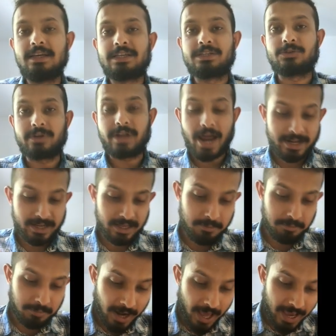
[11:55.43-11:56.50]
So that
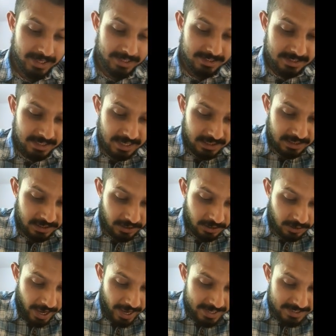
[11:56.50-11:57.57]
implies the
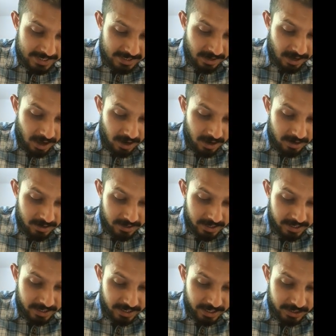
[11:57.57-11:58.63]
SNR
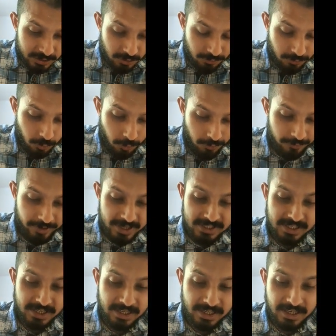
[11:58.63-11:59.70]
in case of
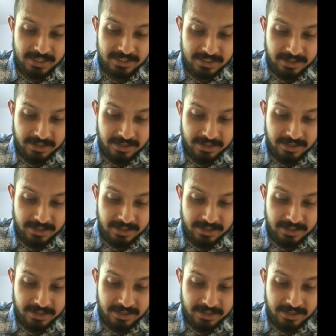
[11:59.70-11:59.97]
cophasing is